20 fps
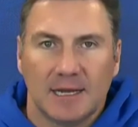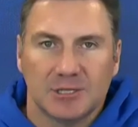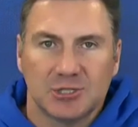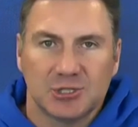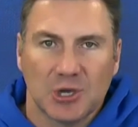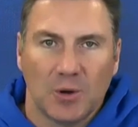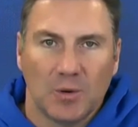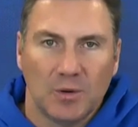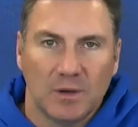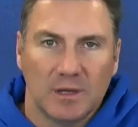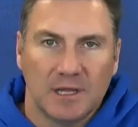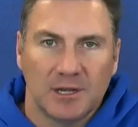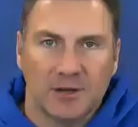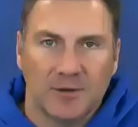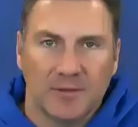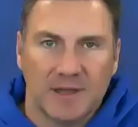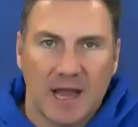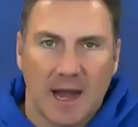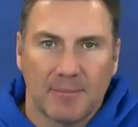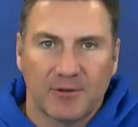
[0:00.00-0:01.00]
so, you
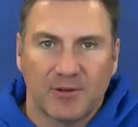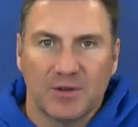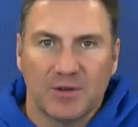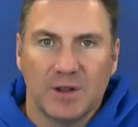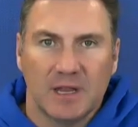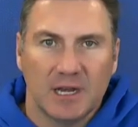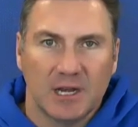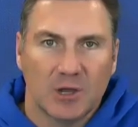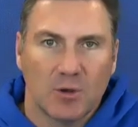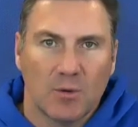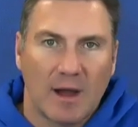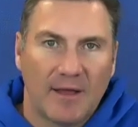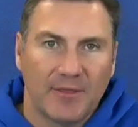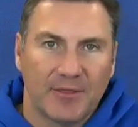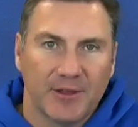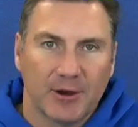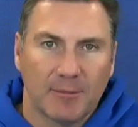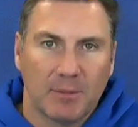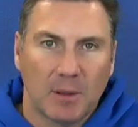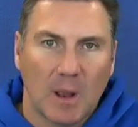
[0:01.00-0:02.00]
know, the opportunity to go out
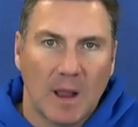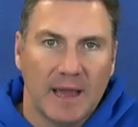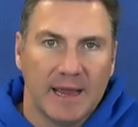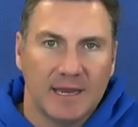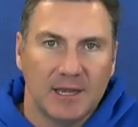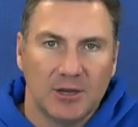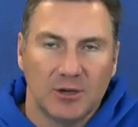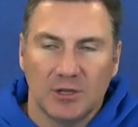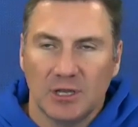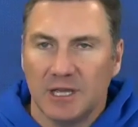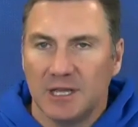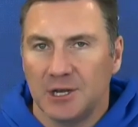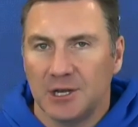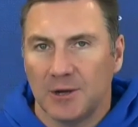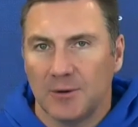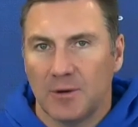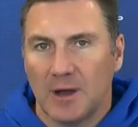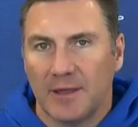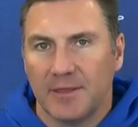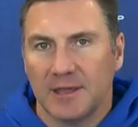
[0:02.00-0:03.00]
there, play, to, you
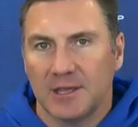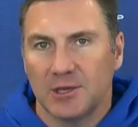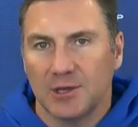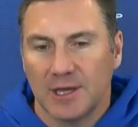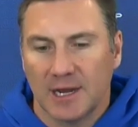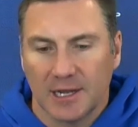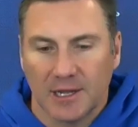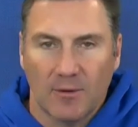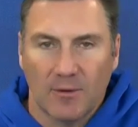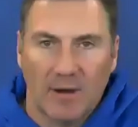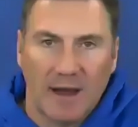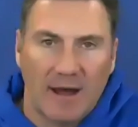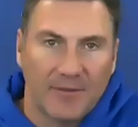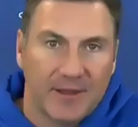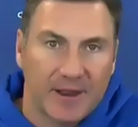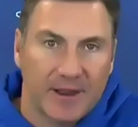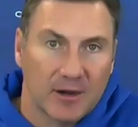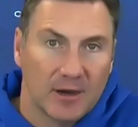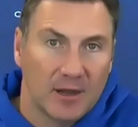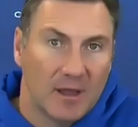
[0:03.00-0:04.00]
know, I think you got to go out
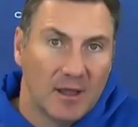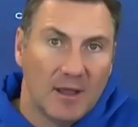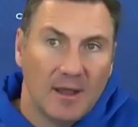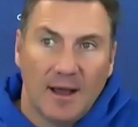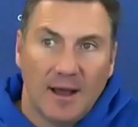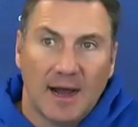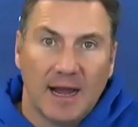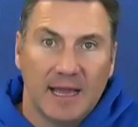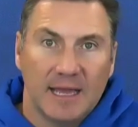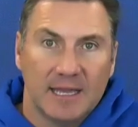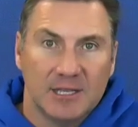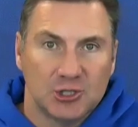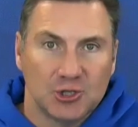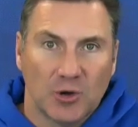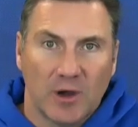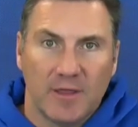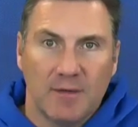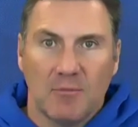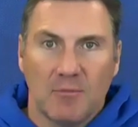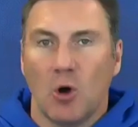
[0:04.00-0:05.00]
there,
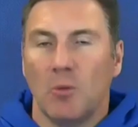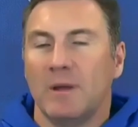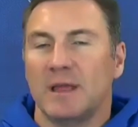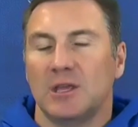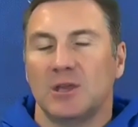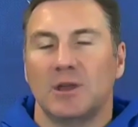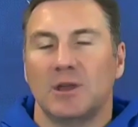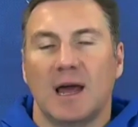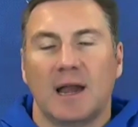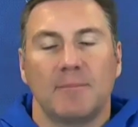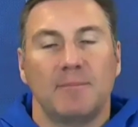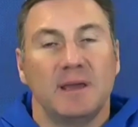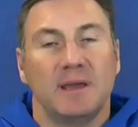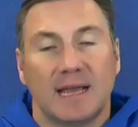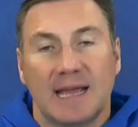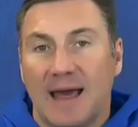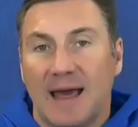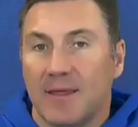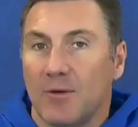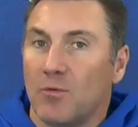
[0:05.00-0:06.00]
enjoy the moment. You got to be
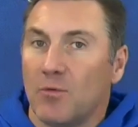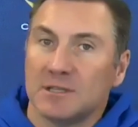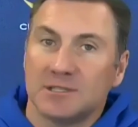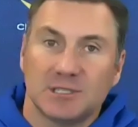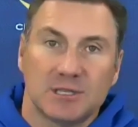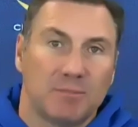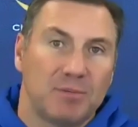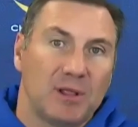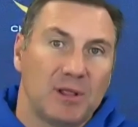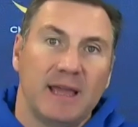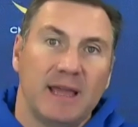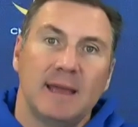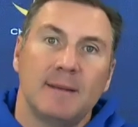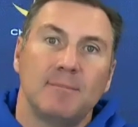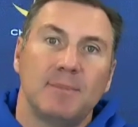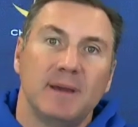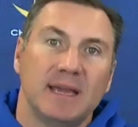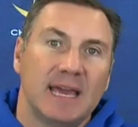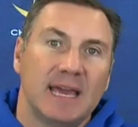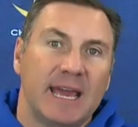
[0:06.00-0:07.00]
a guy that wants to play
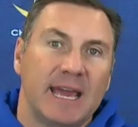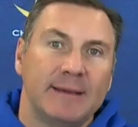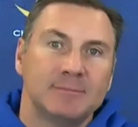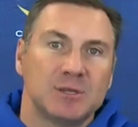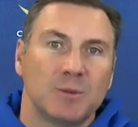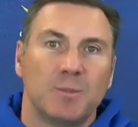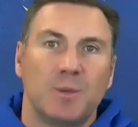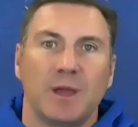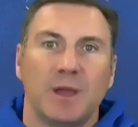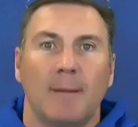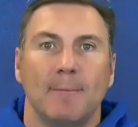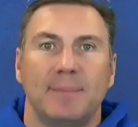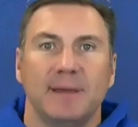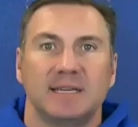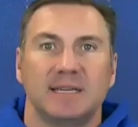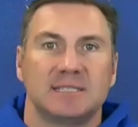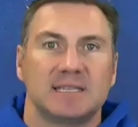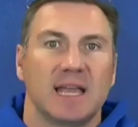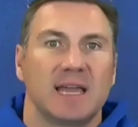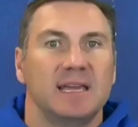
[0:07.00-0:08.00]
in games and be on
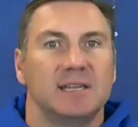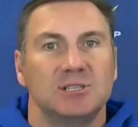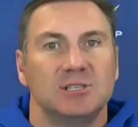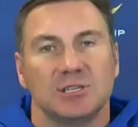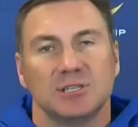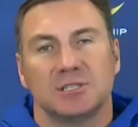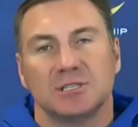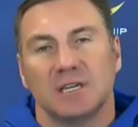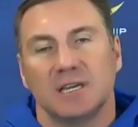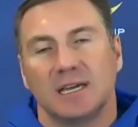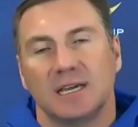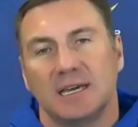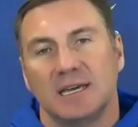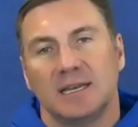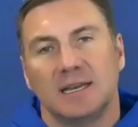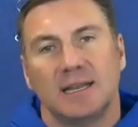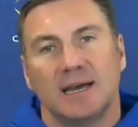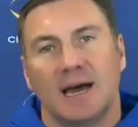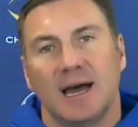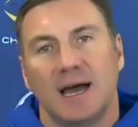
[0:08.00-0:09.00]
big stages.
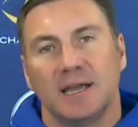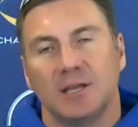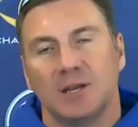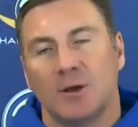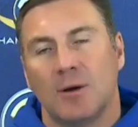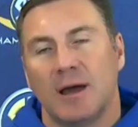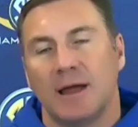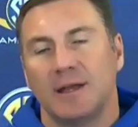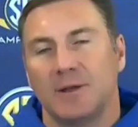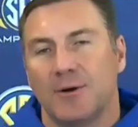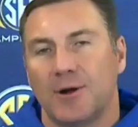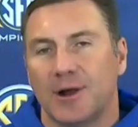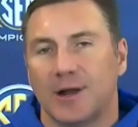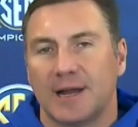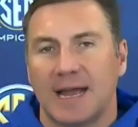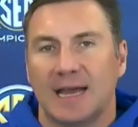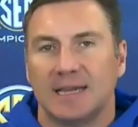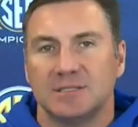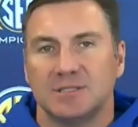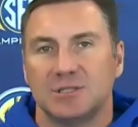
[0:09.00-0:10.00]
And, you know, I know our
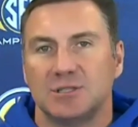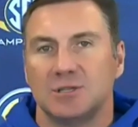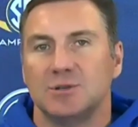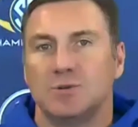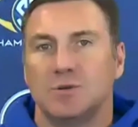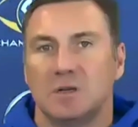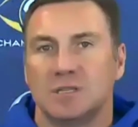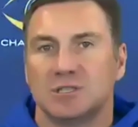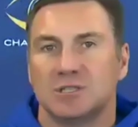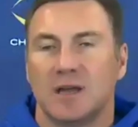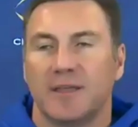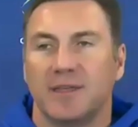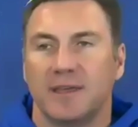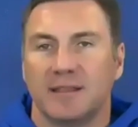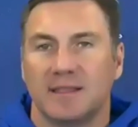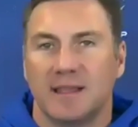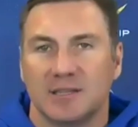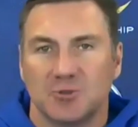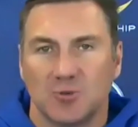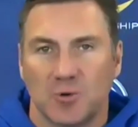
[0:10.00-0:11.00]
guys do. And so I
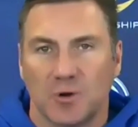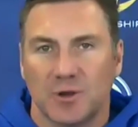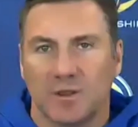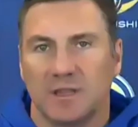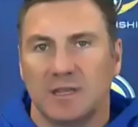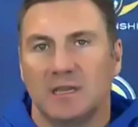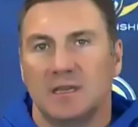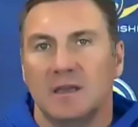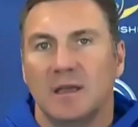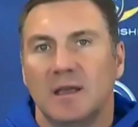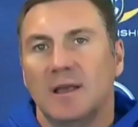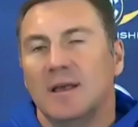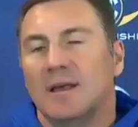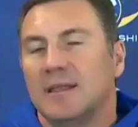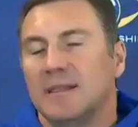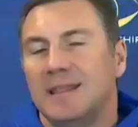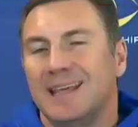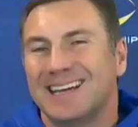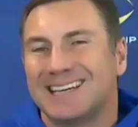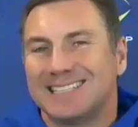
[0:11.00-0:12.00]
think that's where the
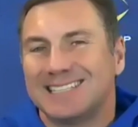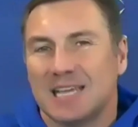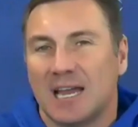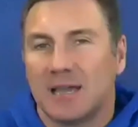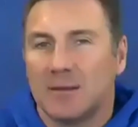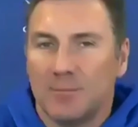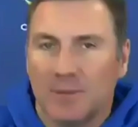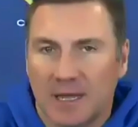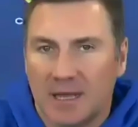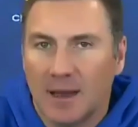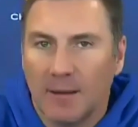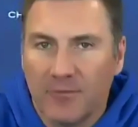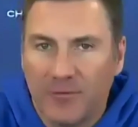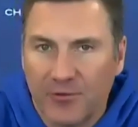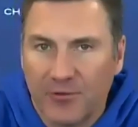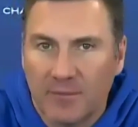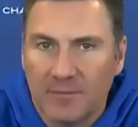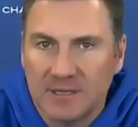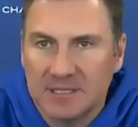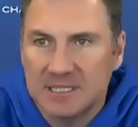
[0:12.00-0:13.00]
excitement comes
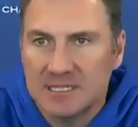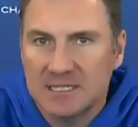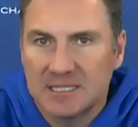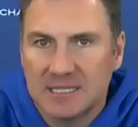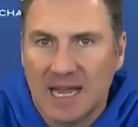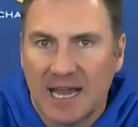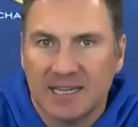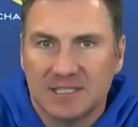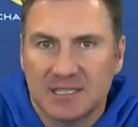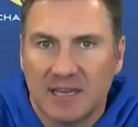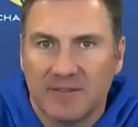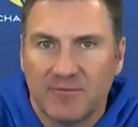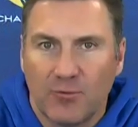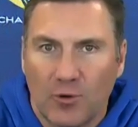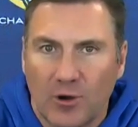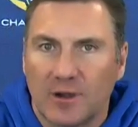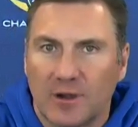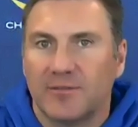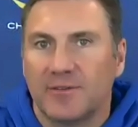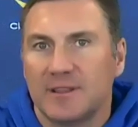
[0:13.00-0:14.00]
from, is these guys, they've
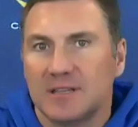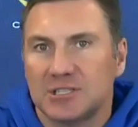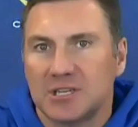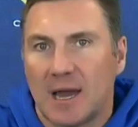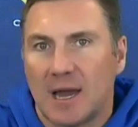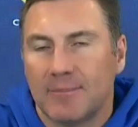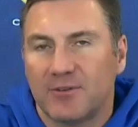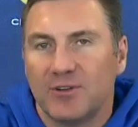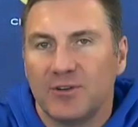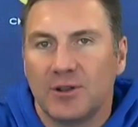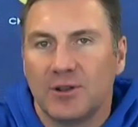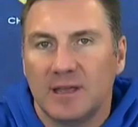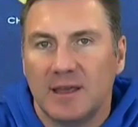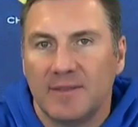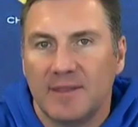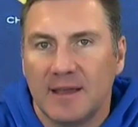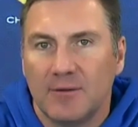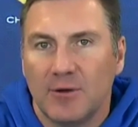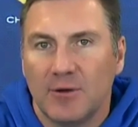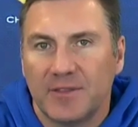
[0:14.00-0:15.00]
worked for this opportunity
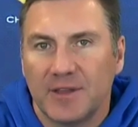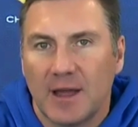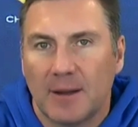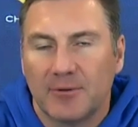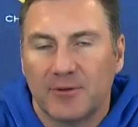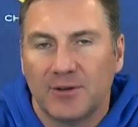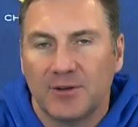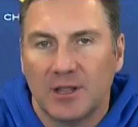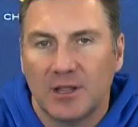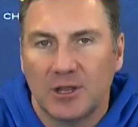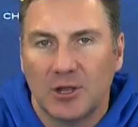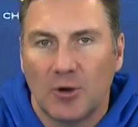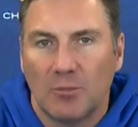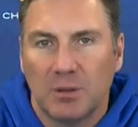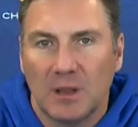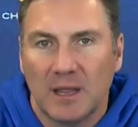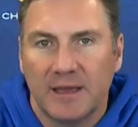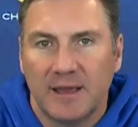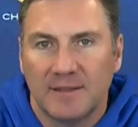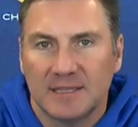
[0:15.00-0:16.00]
and they want the opportunity to go
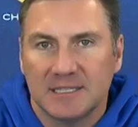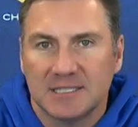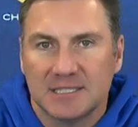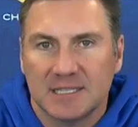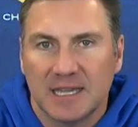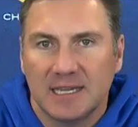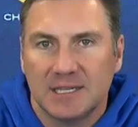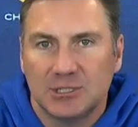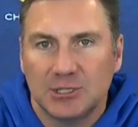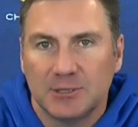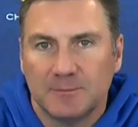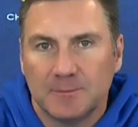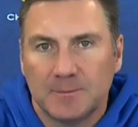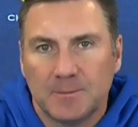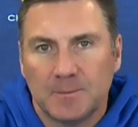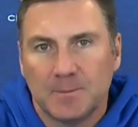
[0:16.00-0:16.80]
play on this stage.